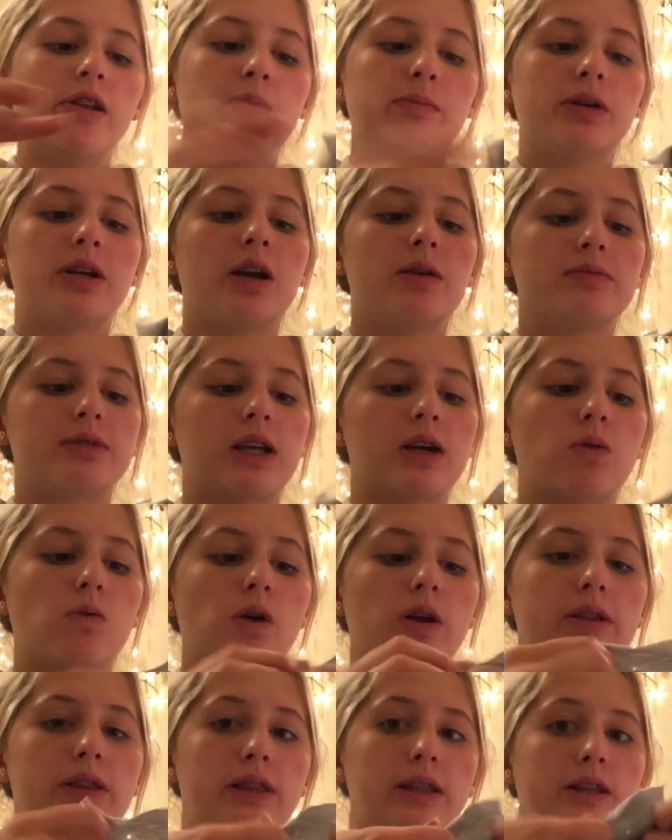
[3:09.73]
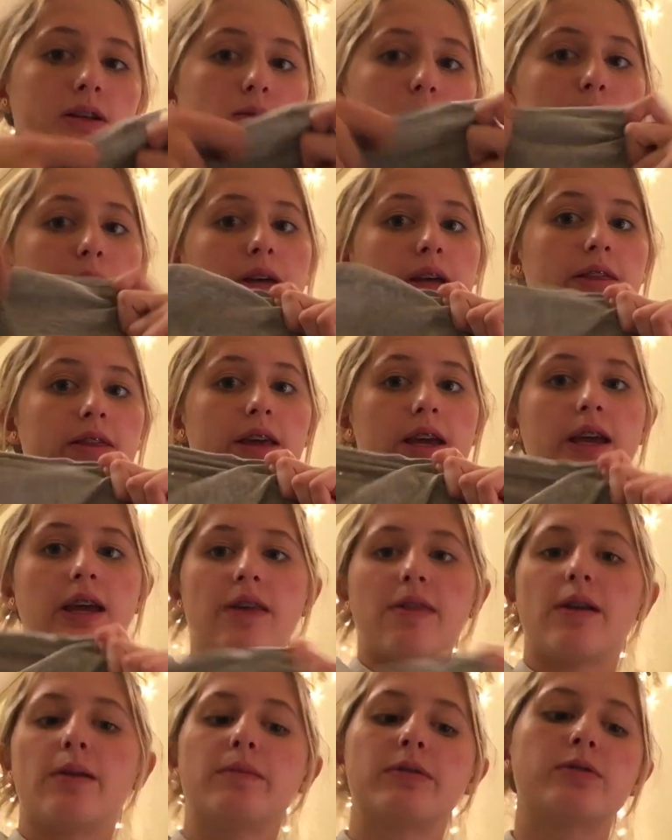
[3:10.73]
then it becomes like one little big thing,
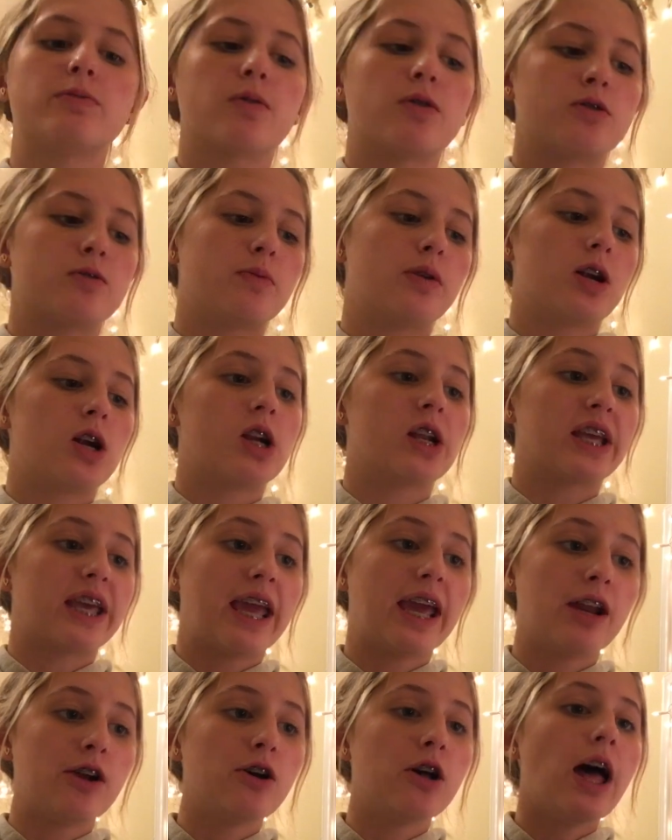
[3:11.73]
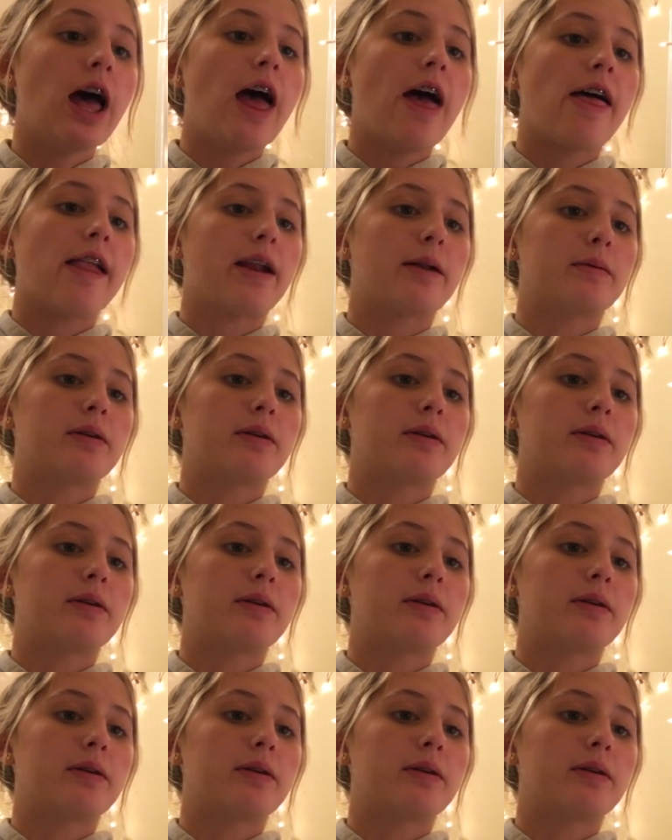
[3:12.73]
and then I'm supposed to put it on a candle, and